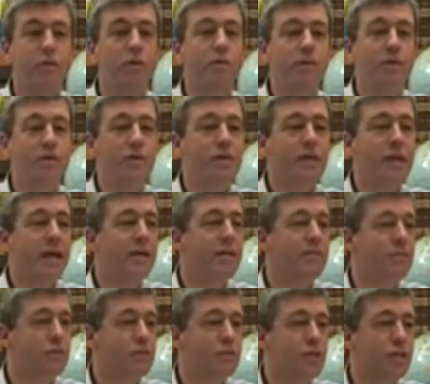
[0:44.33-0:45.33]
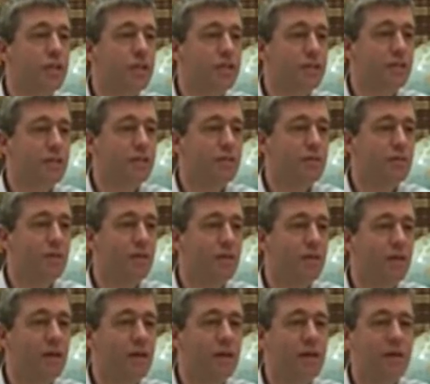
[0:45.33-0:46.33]
The woman who came to
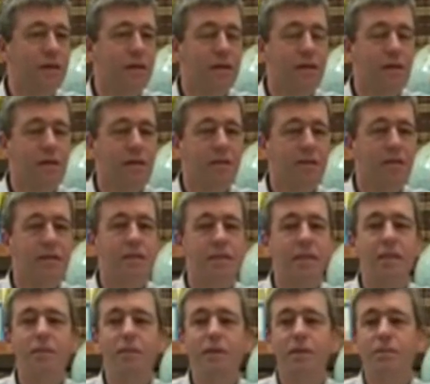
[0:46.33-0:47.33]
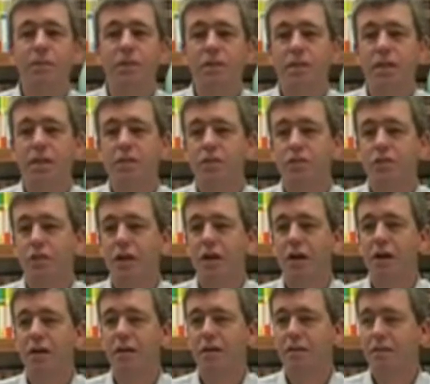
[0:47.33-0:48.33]
Jesus with the
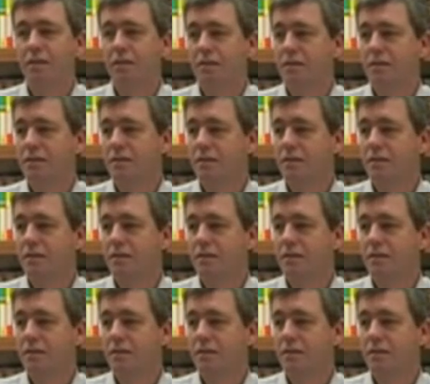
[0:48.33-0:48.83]
demon-possessed child.